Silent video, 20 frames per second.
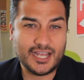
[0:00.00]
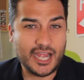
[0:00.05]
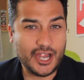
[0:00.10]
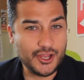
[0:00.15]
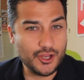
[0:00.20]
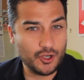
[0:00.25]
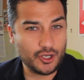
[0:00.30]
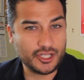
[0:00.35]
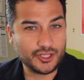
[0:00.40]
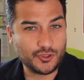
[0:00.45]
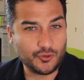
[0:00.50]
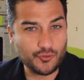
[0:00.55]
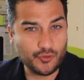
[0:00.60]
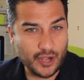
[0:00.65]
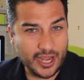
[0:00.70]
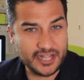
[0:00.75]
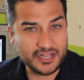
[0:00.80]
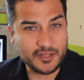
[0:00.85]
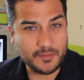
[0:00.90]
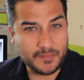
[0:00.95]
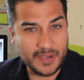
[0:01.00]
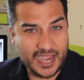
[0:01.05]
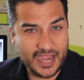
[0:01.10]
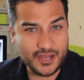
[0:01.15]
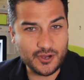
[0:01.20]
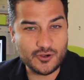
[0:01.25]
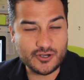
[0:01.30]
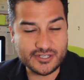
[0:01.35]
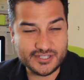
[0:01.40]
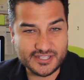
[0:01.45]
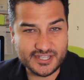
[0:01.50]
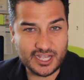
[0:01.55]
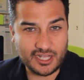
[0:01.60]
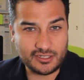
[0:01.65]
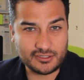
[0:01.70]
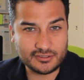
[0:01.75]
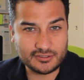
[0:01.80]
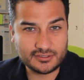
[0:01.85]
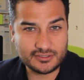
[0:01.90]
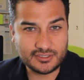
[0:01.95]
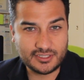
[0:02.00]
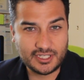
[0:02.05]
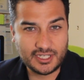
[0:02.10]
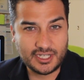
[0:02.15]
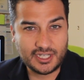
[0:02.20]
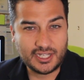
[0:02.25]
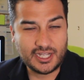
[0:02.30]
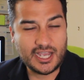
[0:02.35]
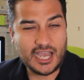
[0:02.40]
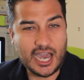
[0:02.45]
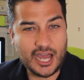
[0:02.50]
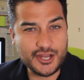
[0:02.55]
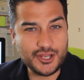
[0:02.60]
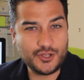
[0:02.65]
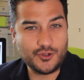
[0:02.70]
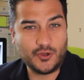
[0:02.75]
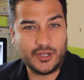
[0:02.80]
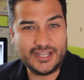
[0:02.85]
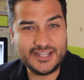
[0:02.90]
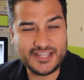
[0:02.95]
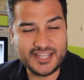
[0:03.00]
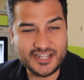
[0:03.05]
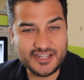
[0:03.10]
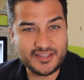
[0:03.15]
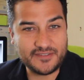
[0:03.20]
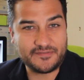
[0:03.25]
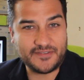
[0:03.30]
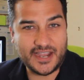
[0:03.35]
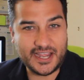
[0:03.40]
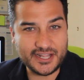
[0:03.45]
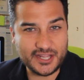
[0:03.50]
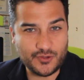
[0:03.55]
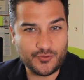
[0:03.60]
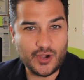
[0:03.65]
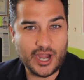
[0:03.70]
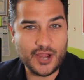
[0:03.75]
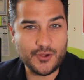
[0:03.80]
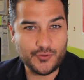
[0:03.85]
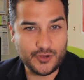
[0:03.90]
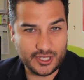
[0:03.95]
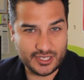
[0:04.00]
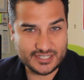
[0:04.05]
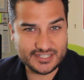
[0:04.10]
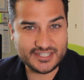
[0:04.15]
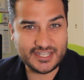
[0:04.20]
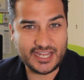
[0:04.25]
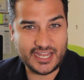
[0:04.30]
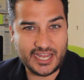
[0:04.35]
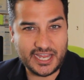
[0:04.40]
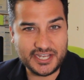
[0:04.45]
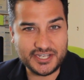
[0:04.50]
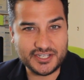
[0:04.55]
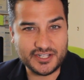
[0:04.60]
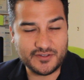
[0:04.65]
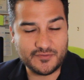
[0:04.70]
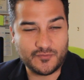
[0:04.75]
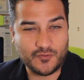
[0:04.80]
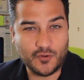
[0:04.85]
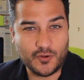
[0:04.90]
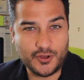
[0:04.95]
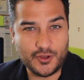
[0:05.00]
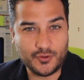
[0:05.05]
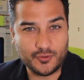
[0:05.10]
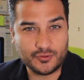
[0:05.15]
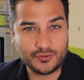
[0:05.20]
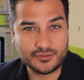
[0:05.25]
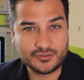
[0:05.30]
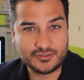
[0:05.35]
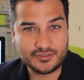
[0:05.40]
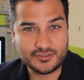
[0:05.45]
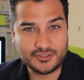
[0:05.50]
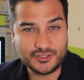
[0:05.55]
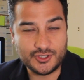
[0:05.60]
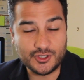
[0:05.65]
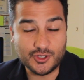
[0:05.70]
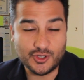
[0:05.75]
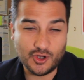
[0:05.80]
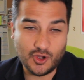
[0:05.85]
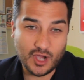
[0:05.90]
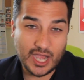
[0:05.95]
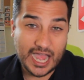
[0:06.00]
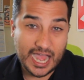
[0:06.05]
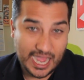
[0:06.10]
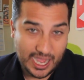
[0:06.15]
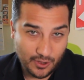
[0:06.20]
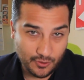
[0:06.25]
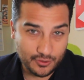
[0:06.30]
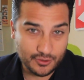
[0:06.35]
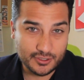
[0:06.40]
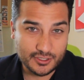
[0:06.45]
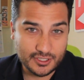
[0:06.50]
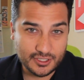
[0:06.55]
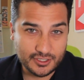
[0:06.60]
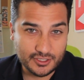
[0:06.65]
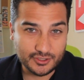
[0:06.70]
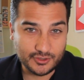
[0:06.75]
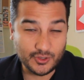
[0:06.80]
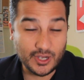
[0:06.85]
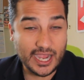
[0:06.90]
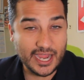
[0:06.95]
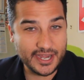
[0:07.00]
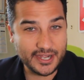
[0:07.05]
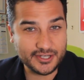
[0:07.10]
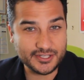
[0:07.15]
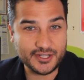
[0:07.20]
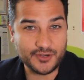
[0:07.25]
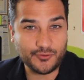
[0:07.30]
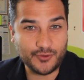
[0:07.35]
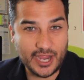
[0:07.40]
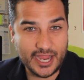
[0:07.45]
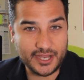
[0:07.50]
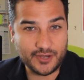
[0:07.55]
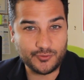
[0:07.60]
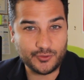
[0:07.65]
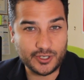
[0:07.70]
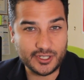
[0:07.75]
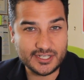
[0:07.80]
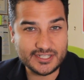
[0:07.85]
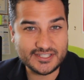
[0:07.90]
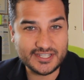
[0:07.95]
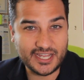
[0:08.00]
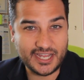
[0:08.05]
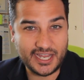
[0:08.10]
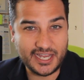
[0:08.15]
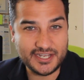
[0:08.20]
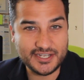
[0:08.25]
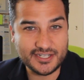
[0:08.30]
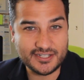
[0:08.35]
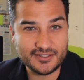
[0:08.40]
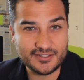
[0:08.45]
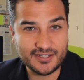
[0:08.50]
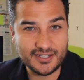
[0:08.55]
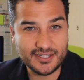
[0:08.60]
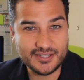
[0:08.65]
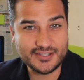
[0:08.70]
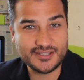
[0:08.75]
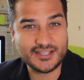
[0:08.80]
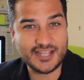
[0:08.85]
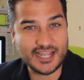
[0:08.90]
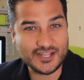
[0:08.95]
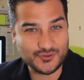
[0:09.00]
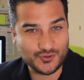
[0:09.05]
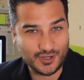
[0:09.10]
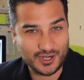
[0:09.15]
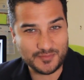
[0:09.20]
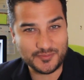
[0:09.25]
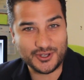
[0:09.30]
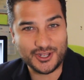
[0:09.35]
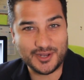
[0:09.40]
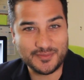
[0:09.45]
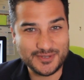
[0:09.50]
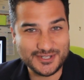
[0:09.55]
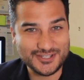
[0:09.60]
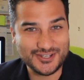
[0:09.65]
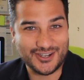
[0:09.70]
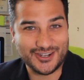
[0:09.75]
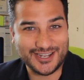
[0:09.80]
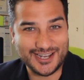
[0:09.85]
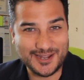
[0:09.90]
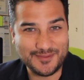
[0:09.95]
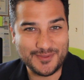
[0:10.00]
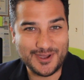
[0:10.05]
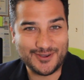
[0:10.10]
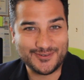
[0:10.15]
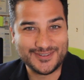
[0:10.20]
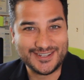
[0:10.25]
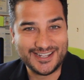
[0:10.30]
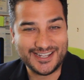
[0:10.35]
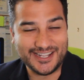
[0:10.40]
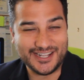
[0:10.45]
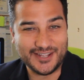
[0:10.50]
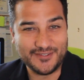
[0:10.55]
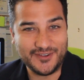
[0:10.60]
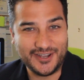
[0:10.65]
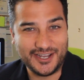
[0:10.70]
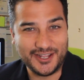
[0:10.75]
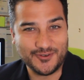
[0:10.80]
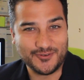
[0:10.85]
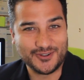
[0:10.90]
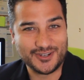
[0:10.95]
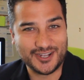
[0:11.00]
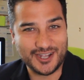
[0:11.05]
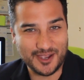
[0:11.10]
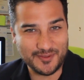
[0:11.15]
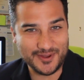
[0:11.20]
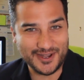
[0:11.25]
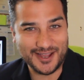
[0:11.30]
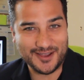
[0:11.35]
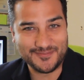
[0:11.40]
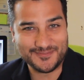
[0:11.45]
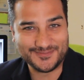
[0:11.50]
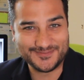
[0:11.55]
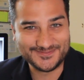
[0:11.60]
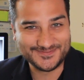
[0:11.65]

Are you looking to rent, buy, or sell? How do you identify the right real estate agent for you? Do you know how to hire the right real estate agent? That's what I'm going to be talking about in the video coming up.